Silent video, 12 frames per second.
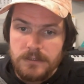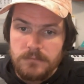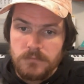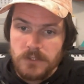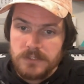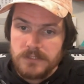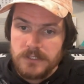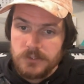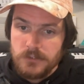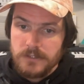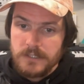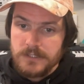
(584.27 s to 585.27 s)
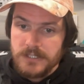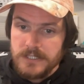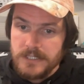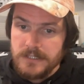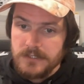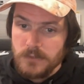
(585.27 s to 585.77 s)
Brooks Adrenaline
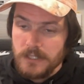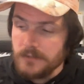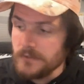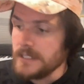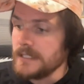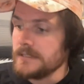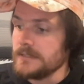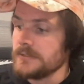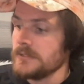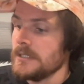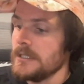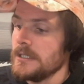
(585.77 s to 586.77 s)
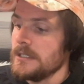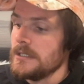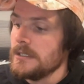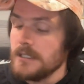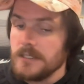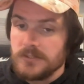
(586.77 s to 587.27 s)
GTS 23s
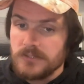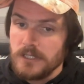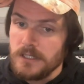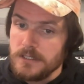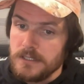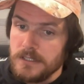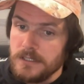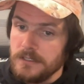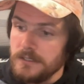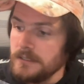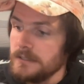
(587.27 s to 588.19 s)
a solid